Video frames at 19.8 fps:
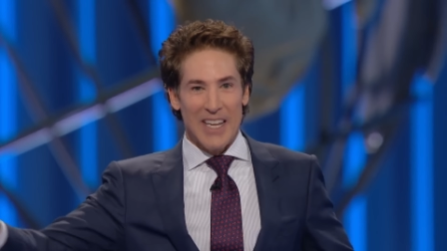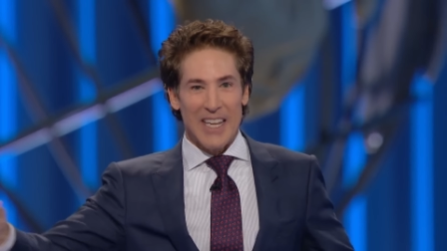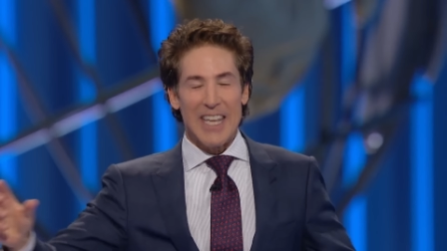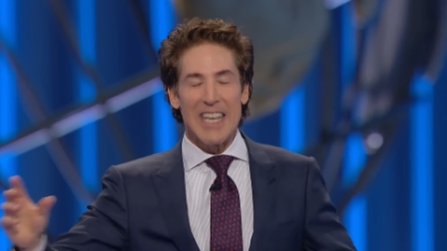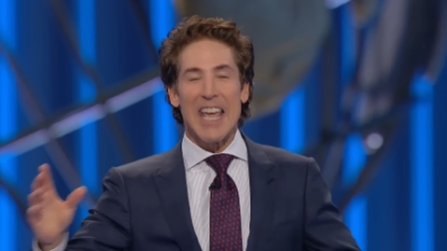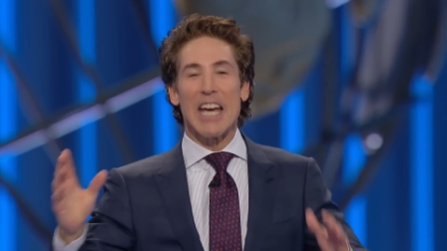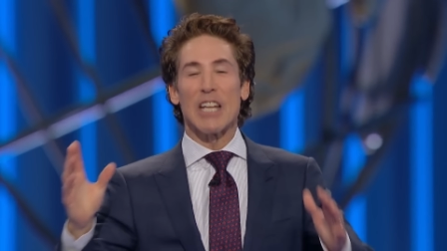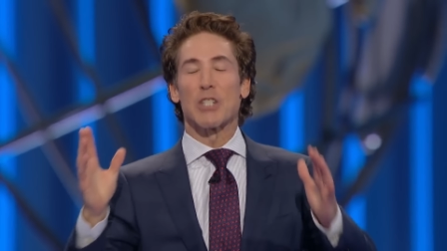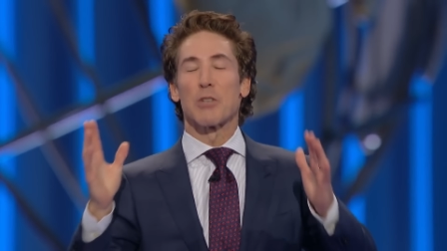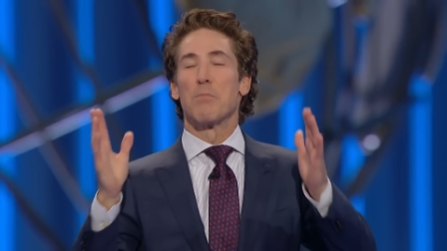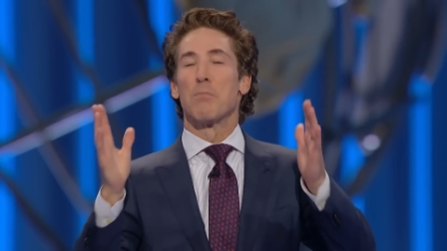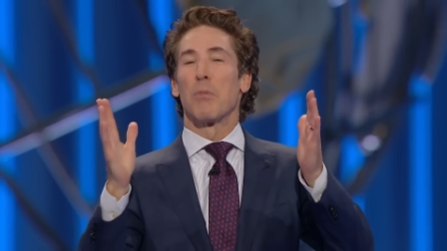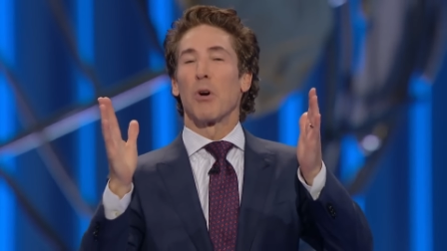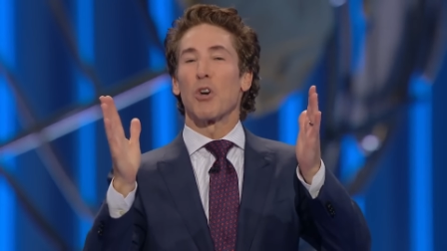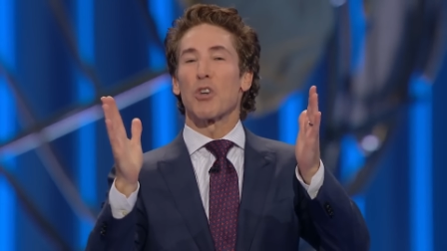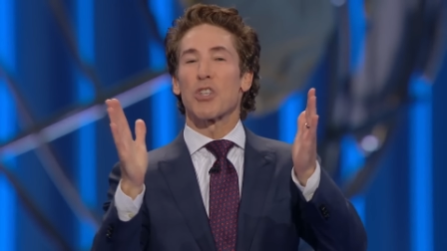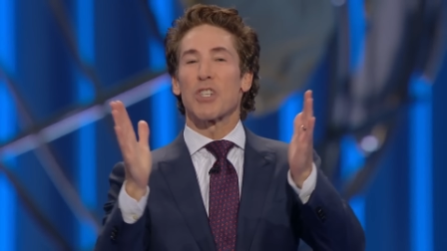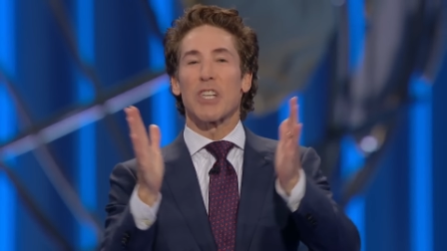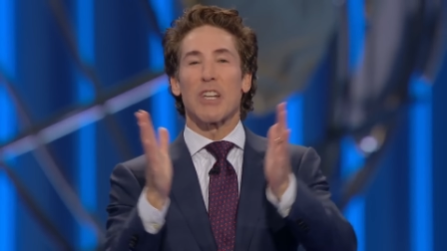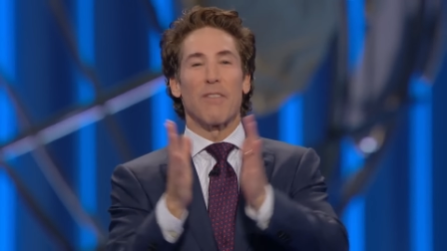He has
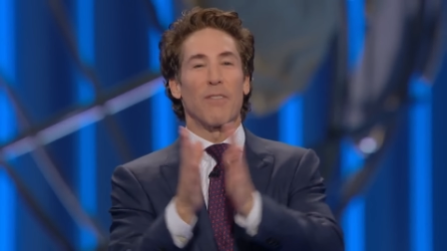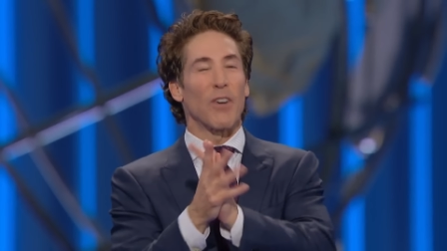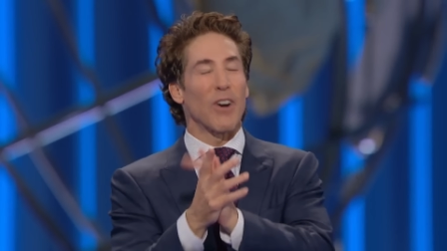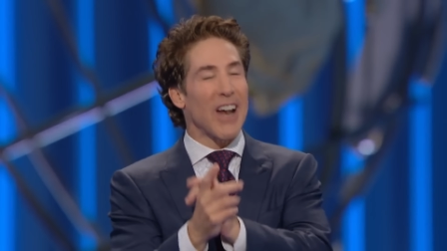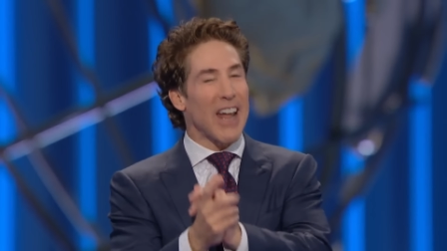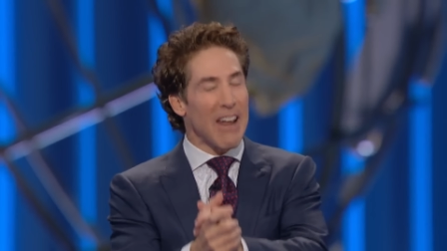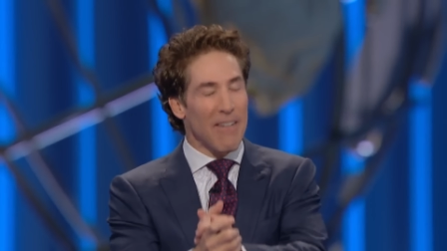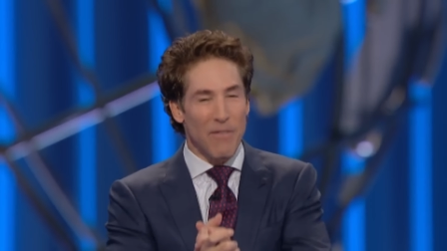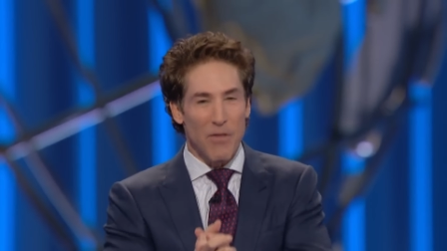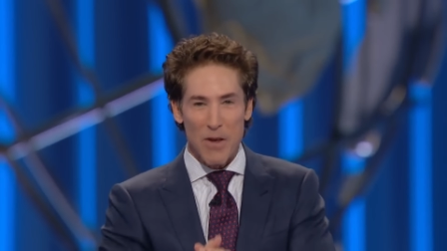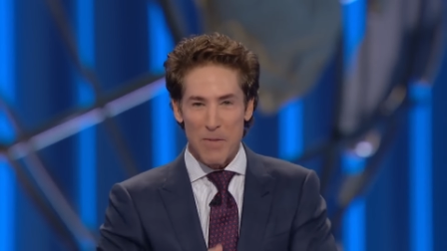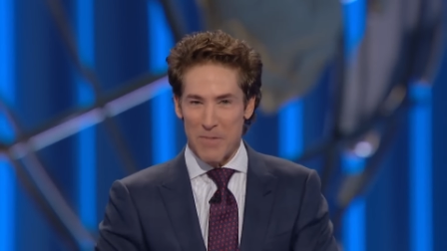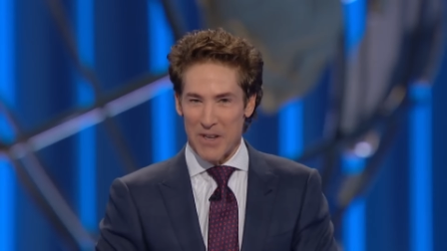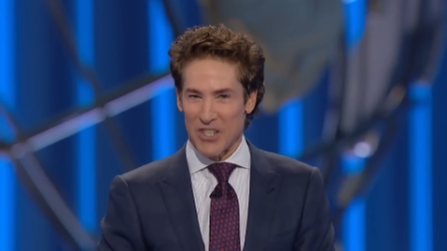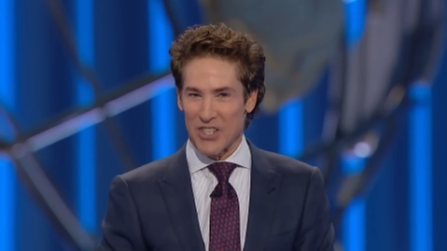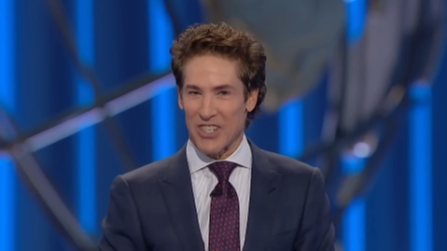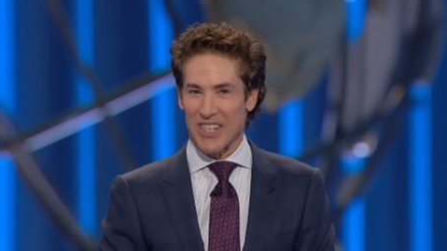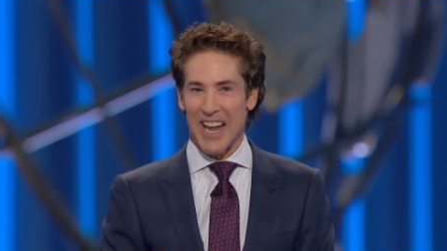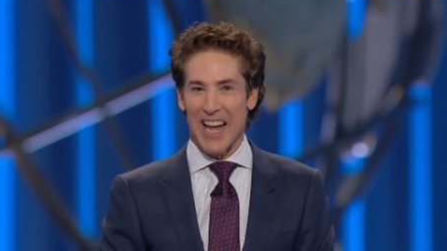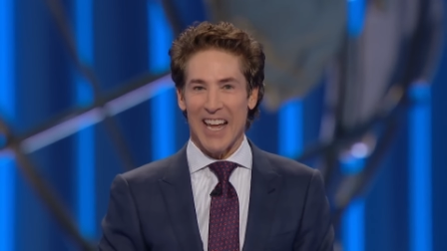mercy for every
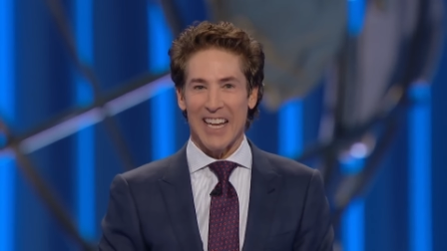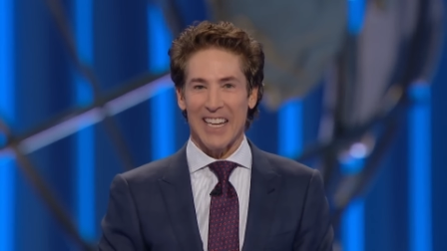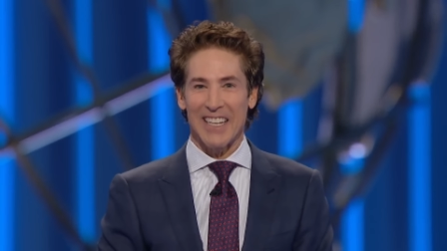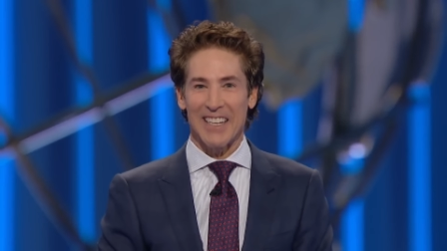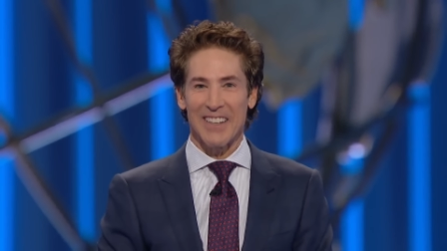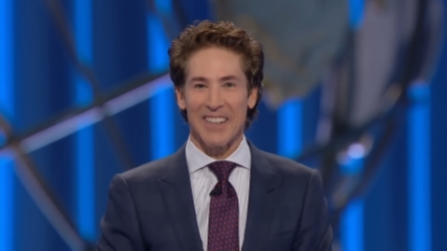mistake.